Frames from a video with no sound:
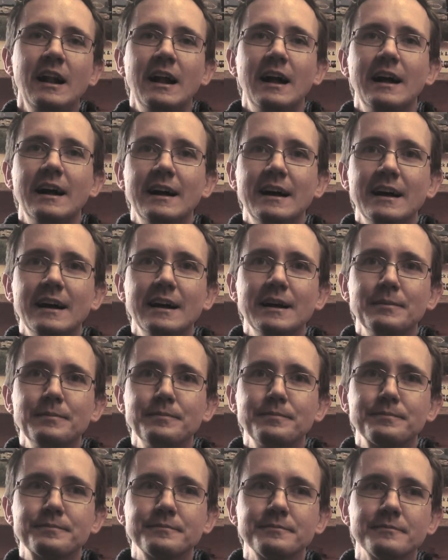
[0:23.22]

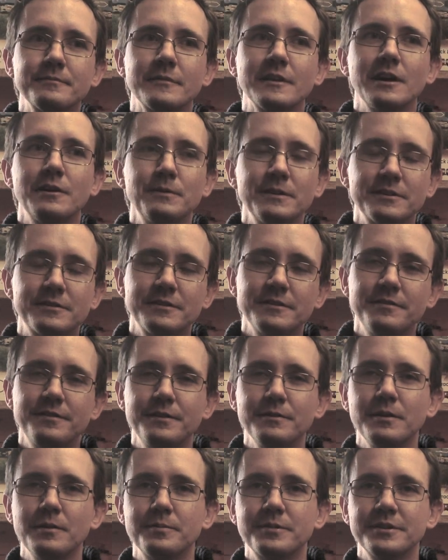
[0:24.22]
Um, I went through a
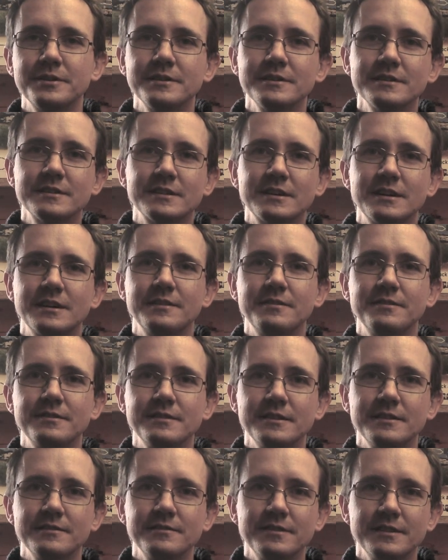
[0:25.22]
few options for,
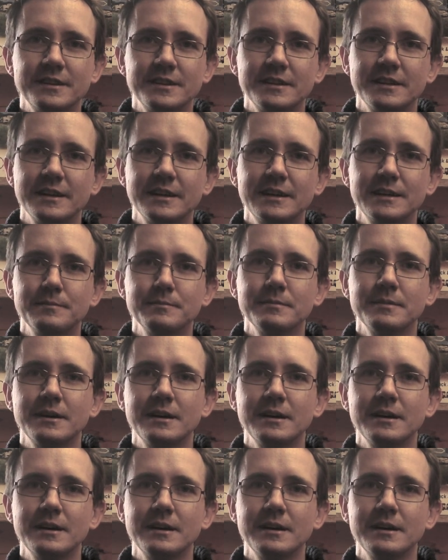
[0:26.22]
the, for the name.